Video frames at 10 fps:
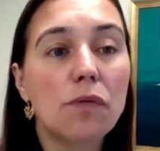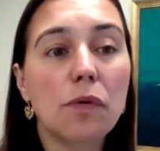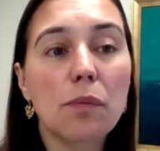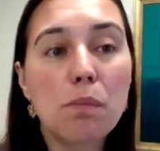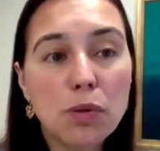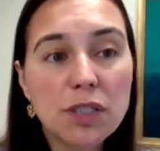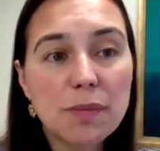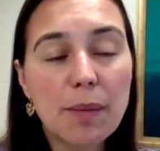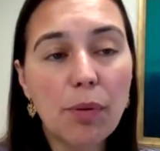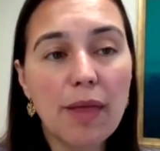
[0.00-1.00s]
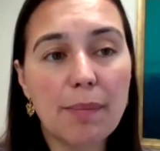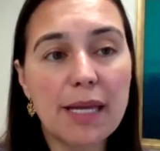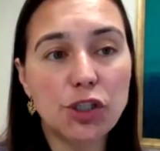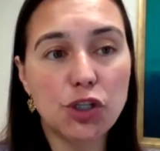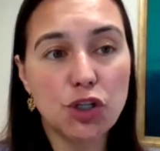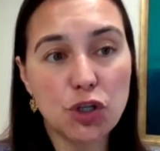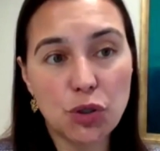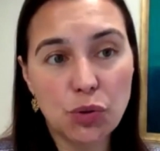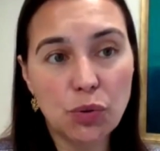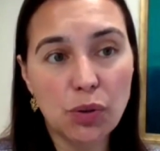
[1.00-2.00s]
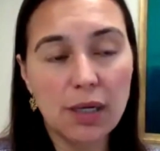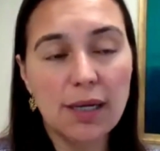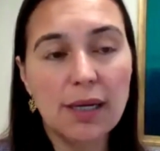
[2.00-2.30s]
For most people, that means 2.